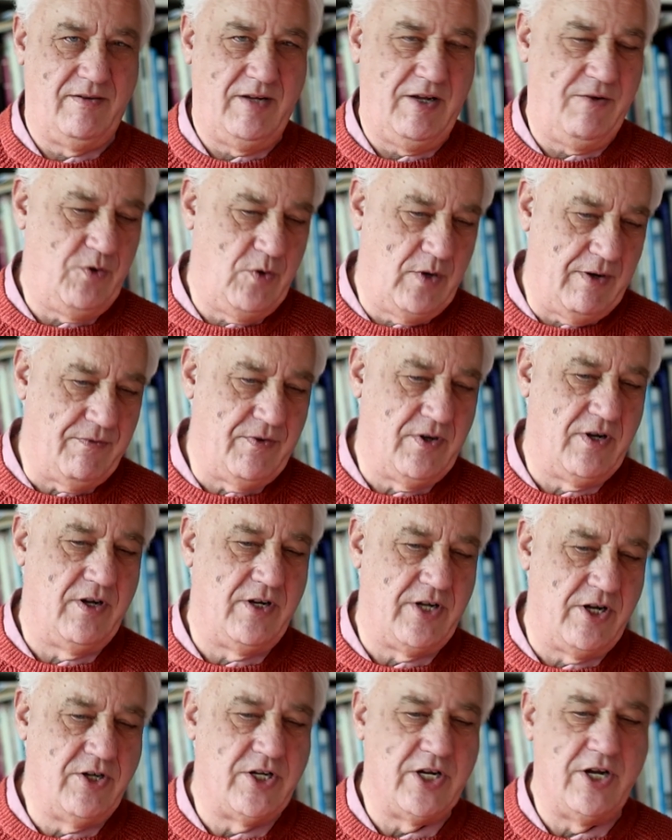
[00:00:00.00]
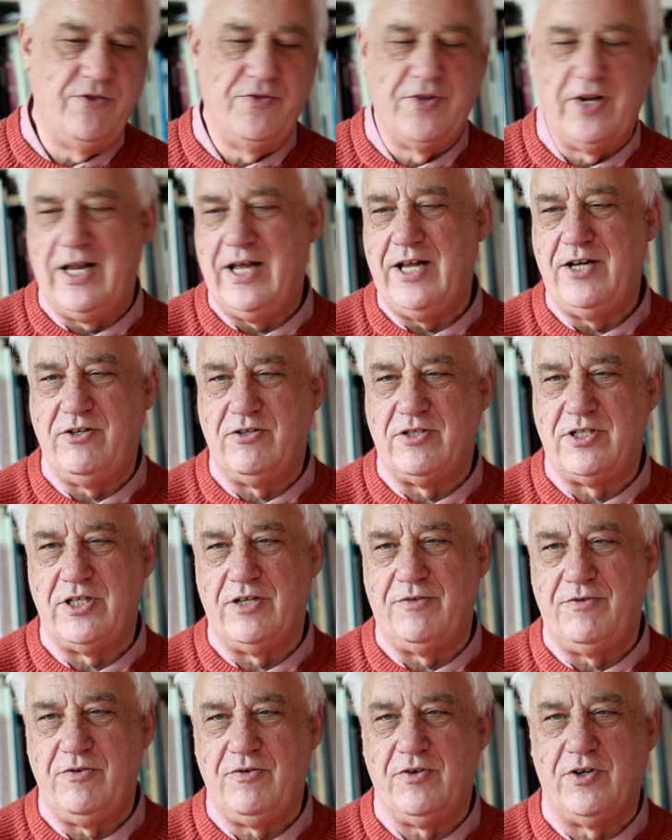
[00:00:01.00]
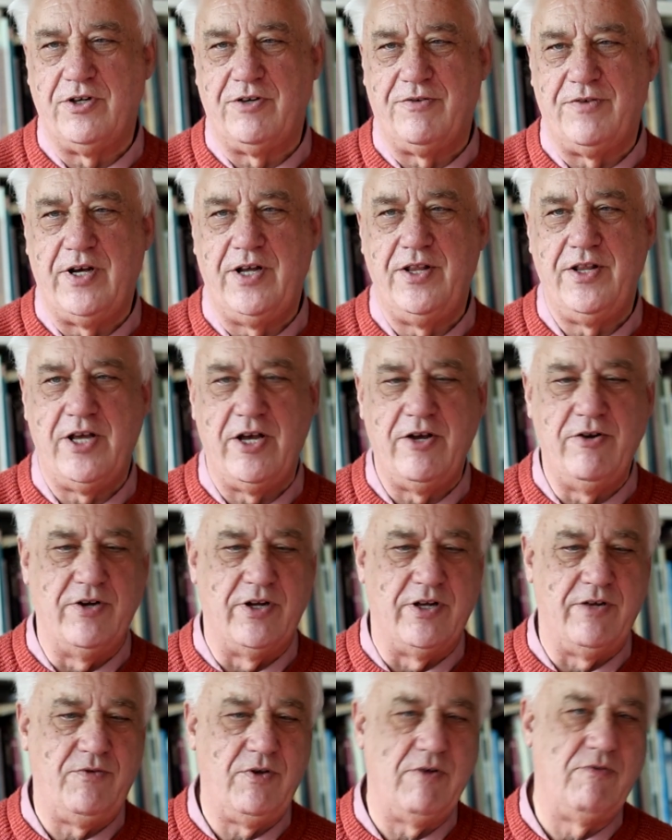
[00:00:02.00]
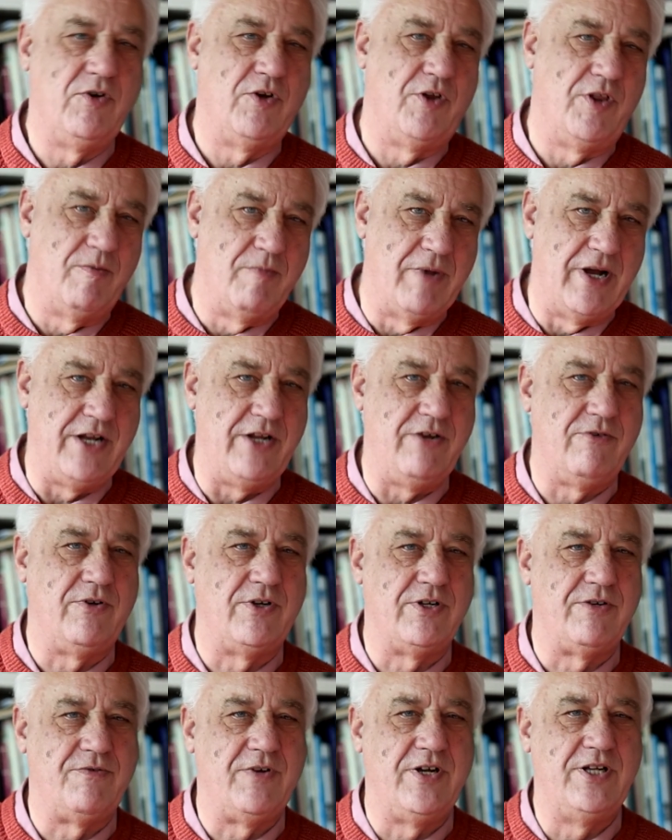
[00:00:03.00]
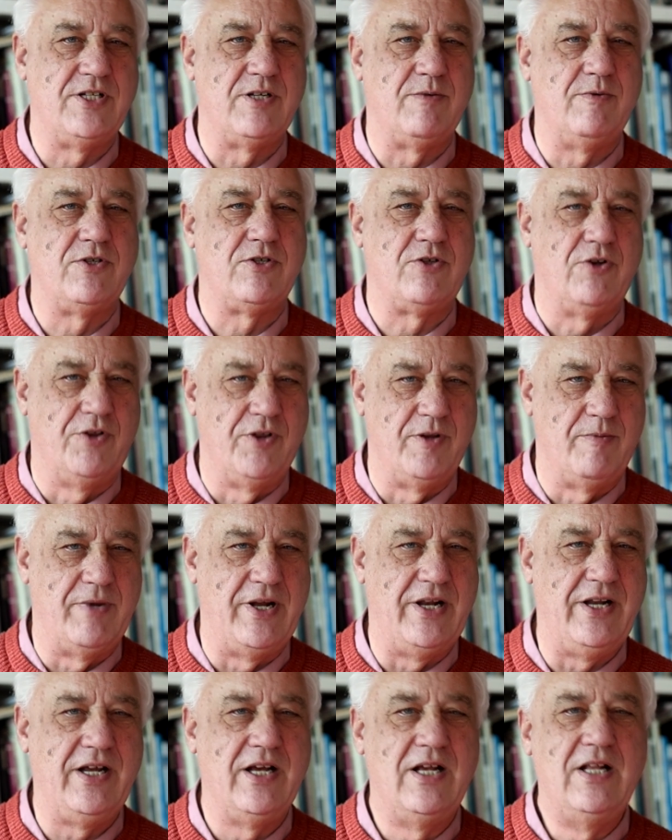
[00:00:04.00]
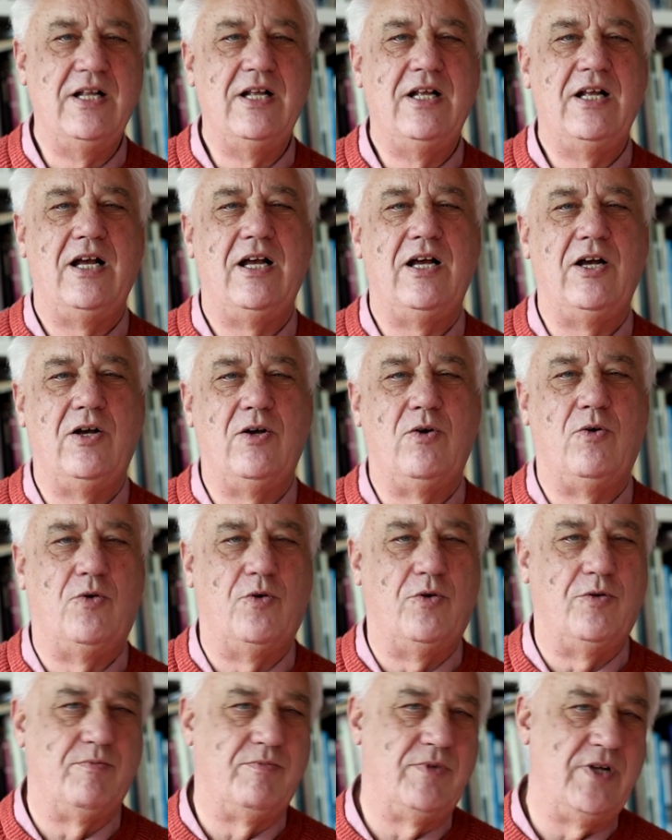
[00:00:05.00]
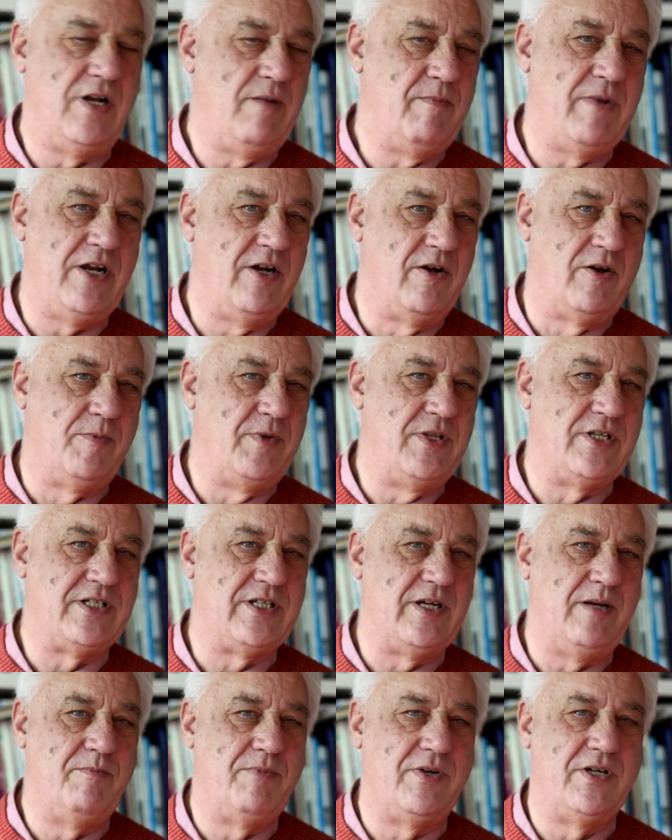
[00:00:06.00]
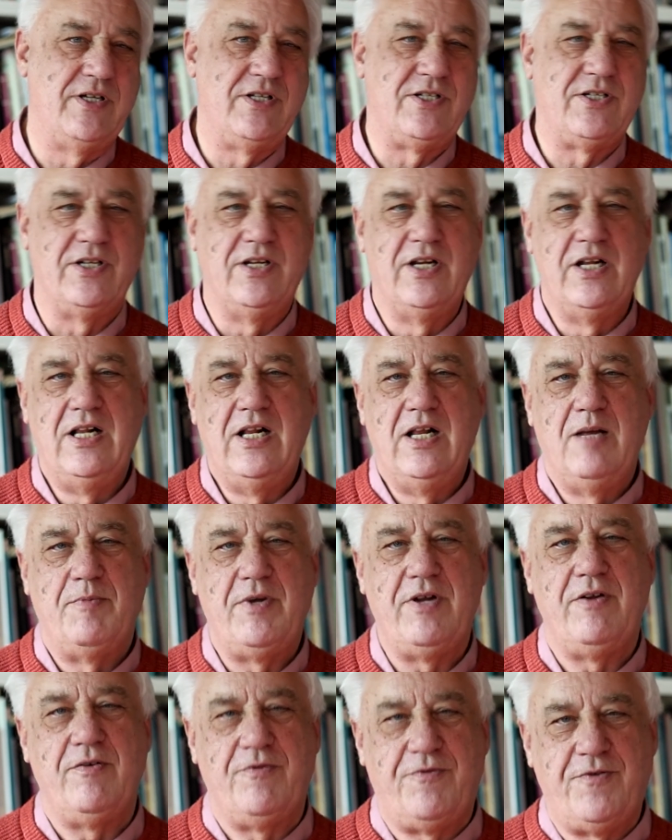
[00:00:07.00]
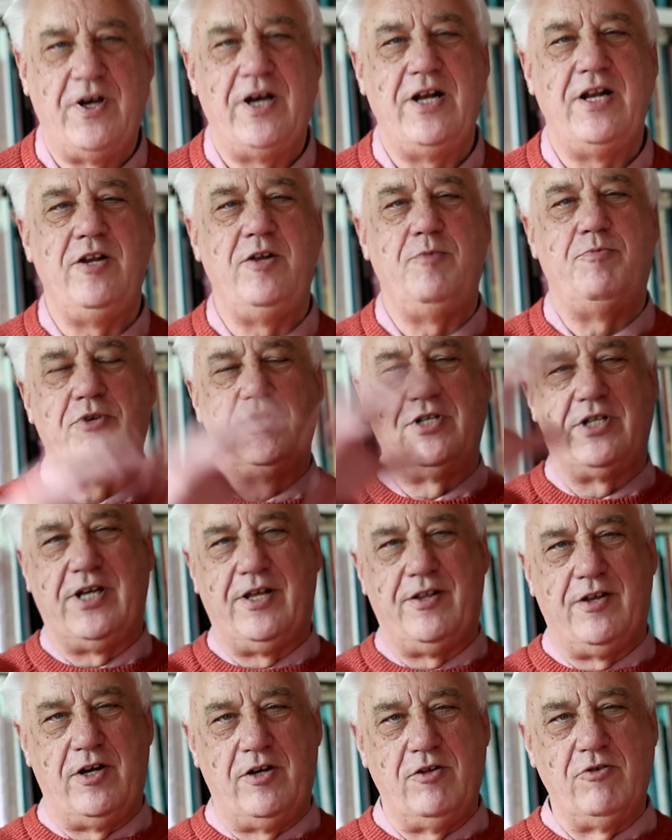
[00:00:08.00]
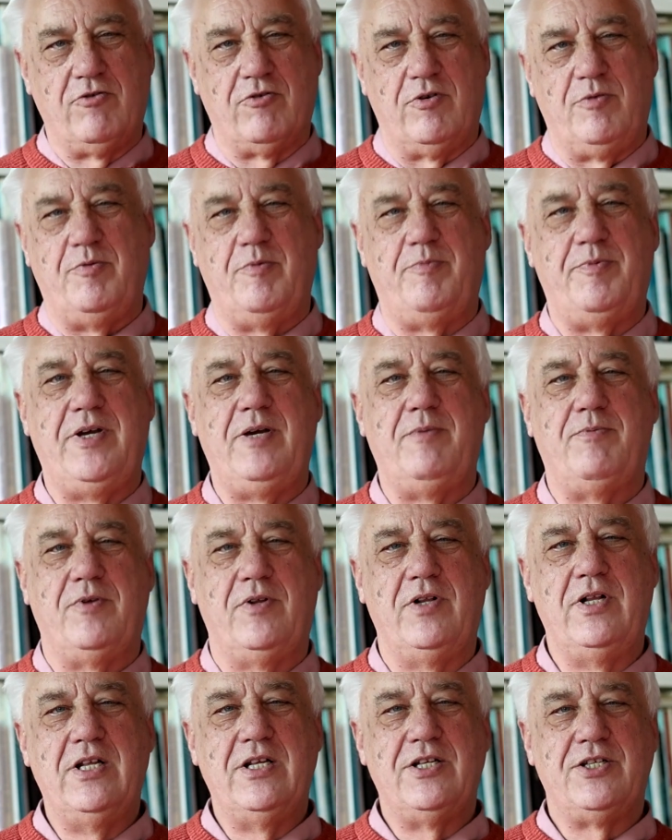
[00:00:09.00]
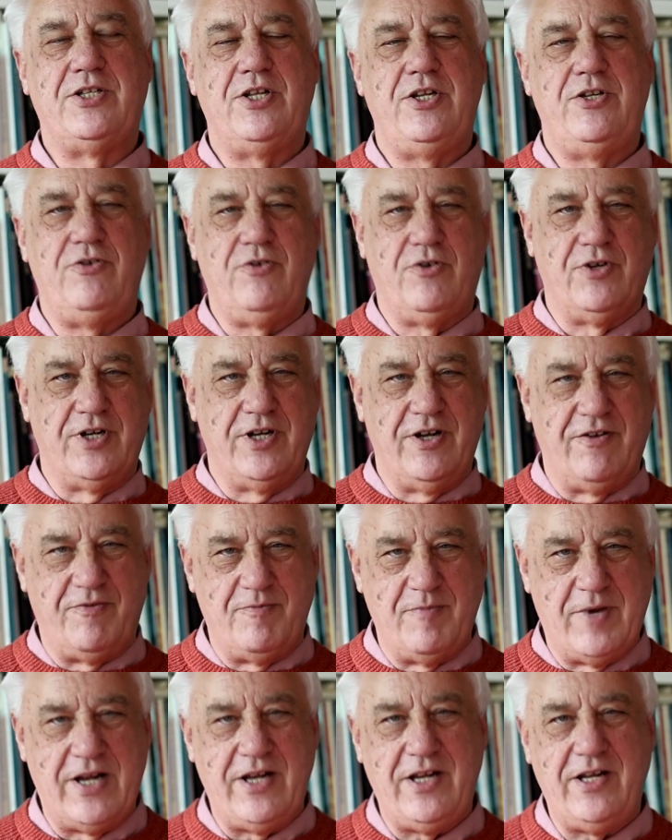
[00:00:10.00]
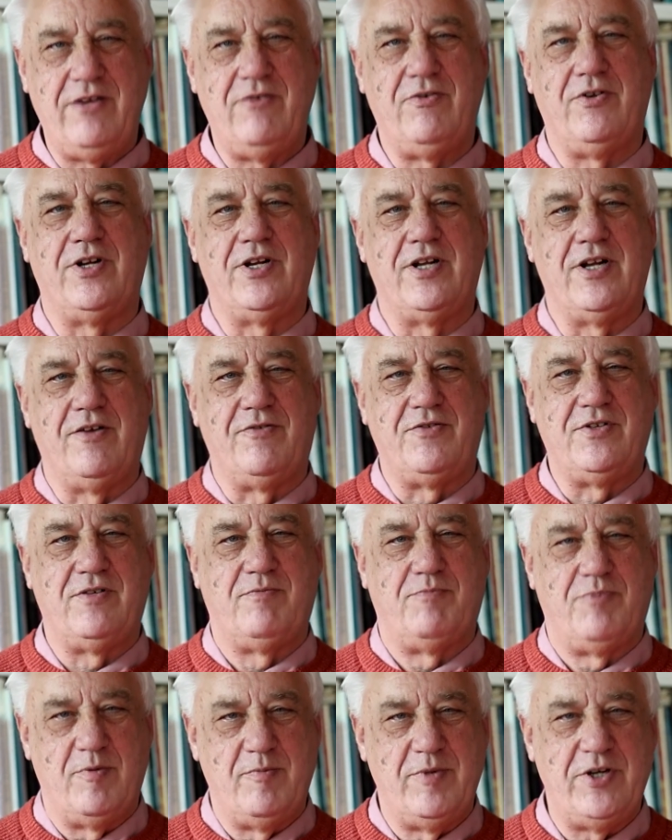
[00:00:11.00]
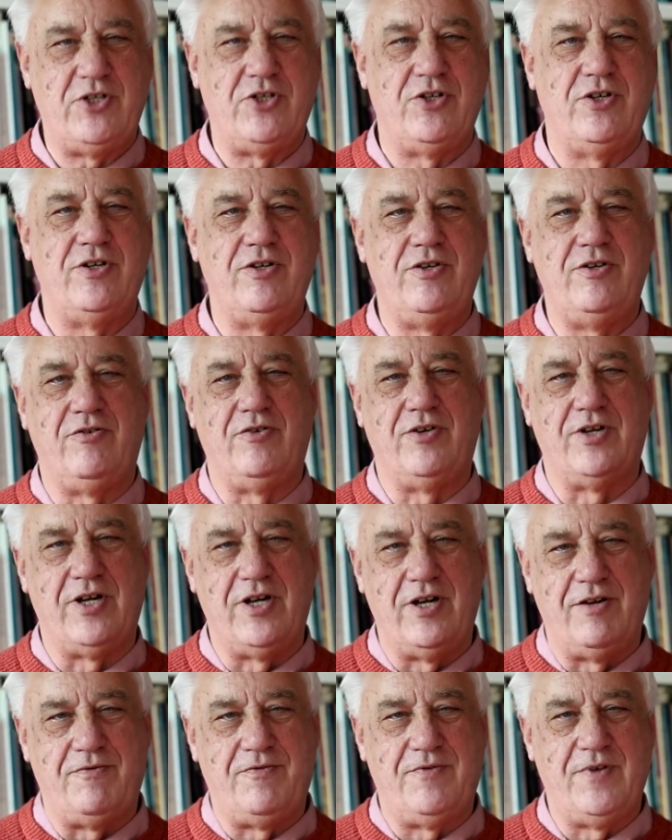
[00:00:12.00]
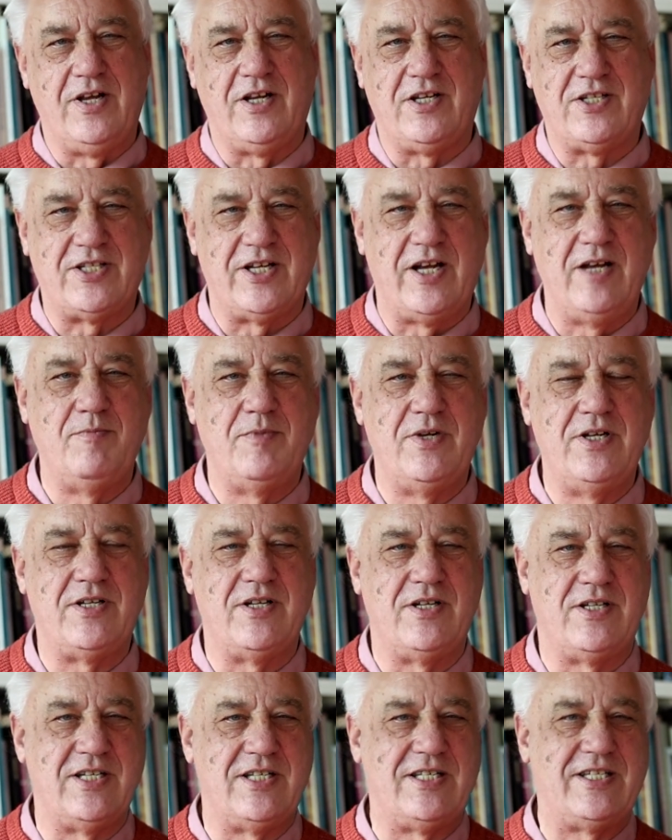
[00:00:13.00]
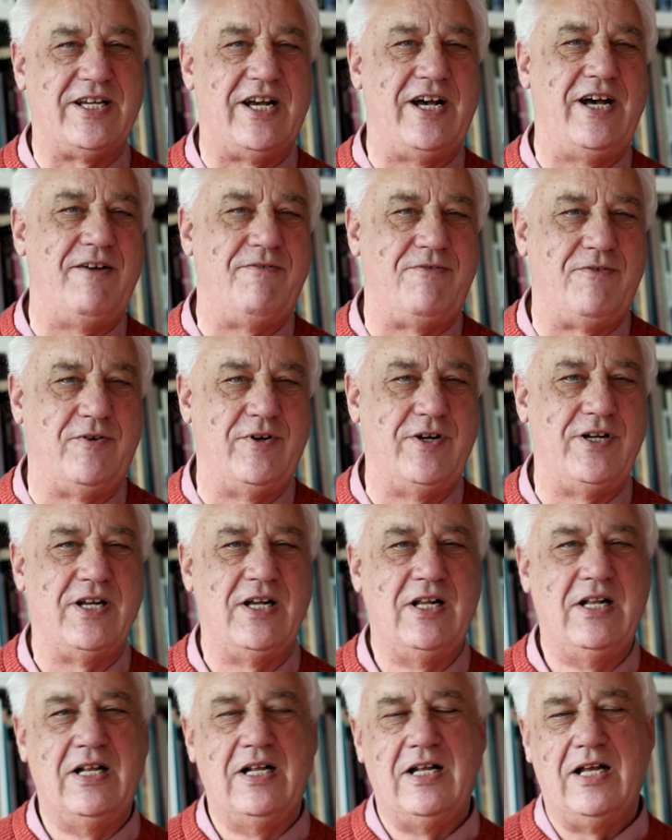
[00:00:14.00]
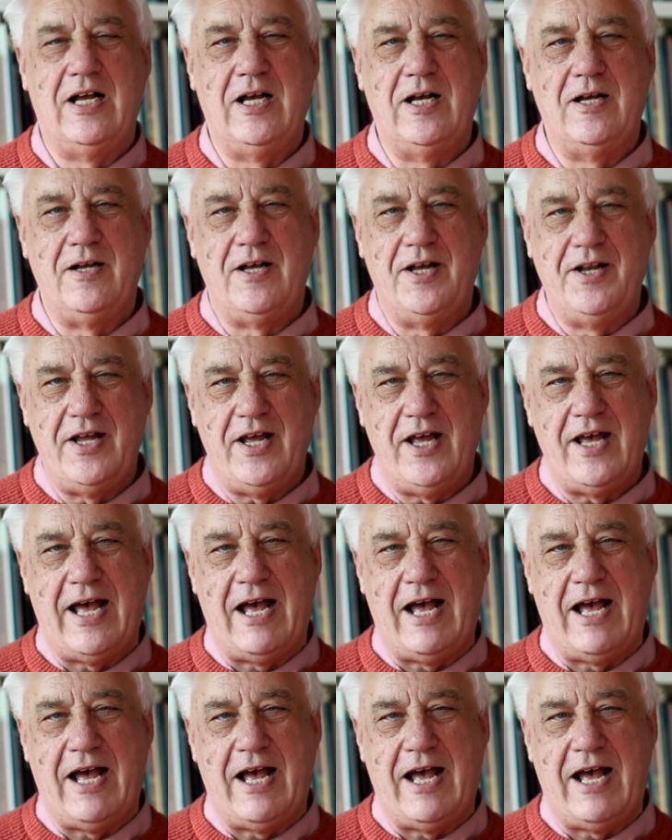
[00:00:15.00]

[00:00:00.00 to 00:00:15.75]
if you don't own the land yourself, you've got to find the owner. If you haven't got the money, you've got to find someone who's got the money, and it may not be the same person. But finally, you put together a whole group of people so that you've got enough money, you've got enough permission, you've got enough excitement, a desire for it, an